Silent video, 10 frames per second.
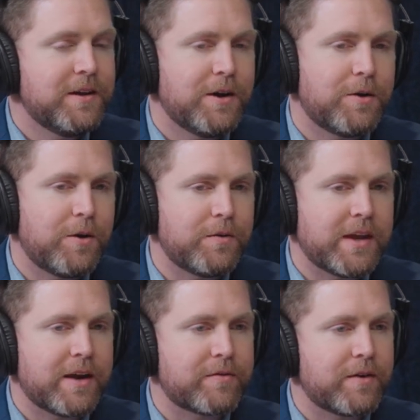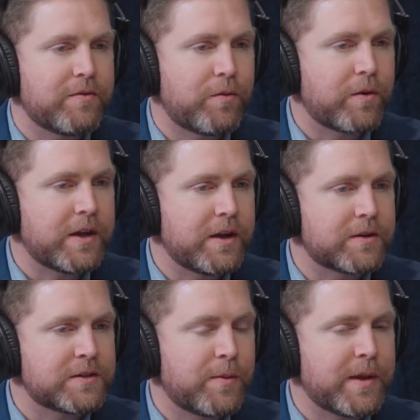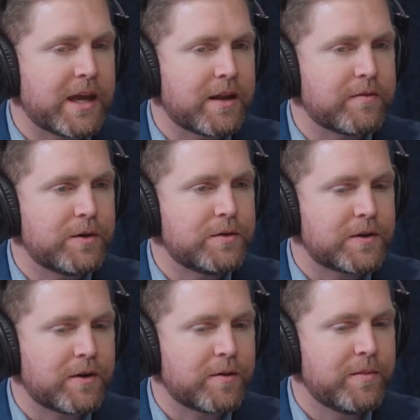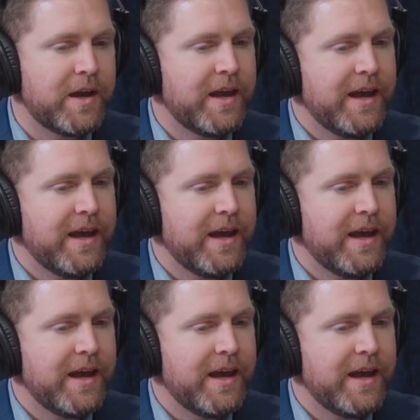only every 4 years at the beginning of a new term.